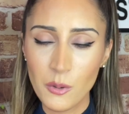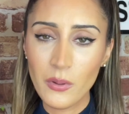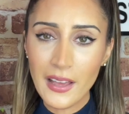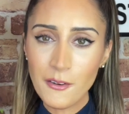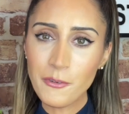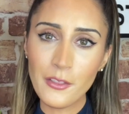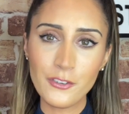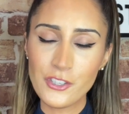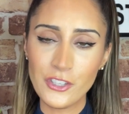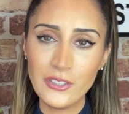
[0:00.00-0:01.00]
Without further
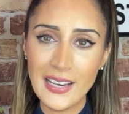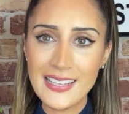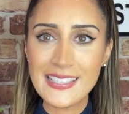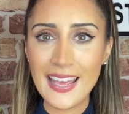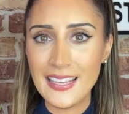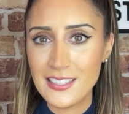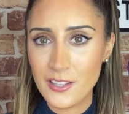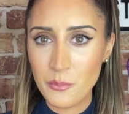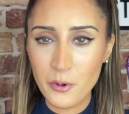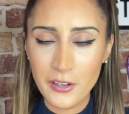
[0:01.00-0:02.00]
ado, let's get into
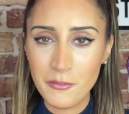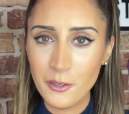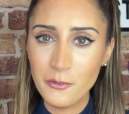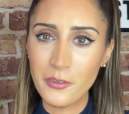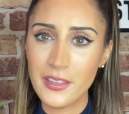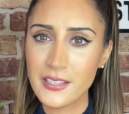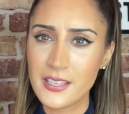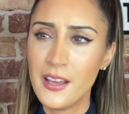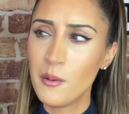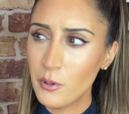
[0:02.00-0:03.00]
the preview for this
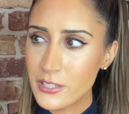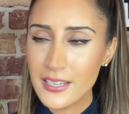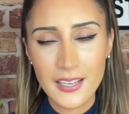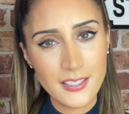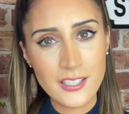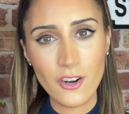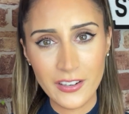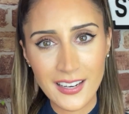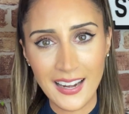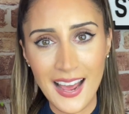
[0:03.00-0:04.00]
pretty
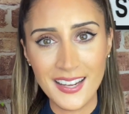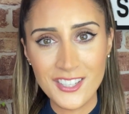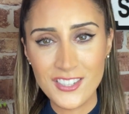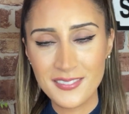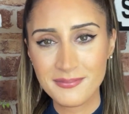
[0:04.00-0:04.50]
historic clash.